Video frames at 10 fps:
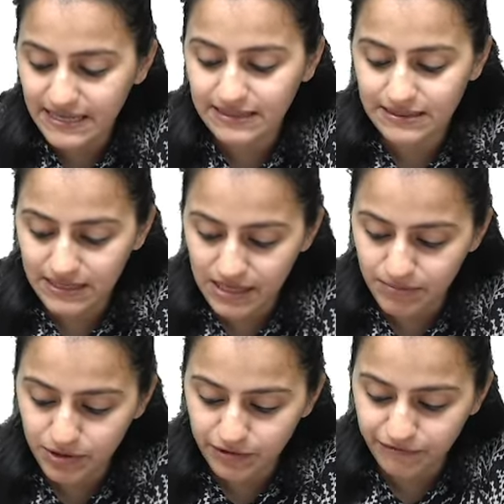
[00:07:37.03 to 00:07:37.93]
in the
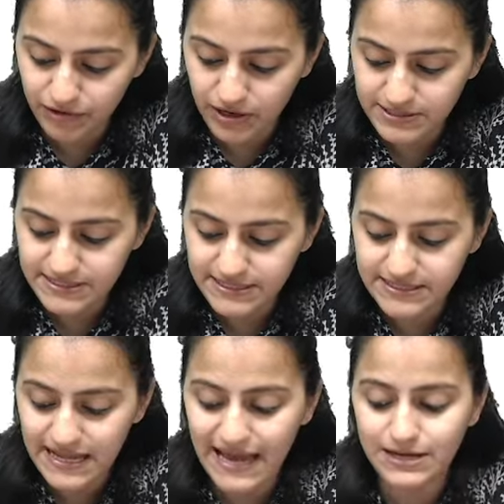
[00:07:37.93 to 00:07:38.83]

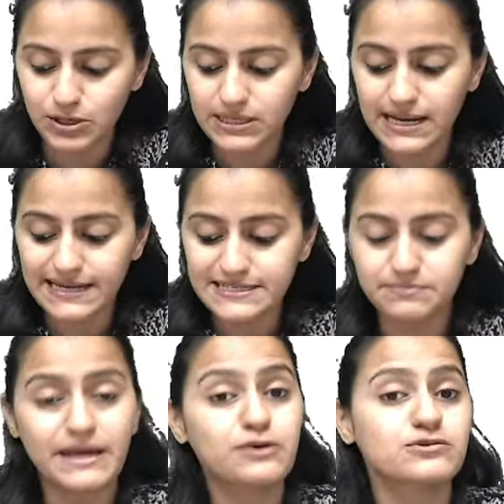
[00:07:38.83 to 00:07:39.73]
immunofluorescence and on light
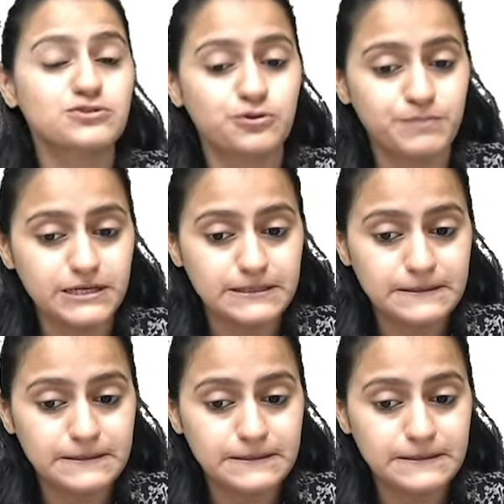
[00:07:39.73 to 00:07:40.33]
microscopy?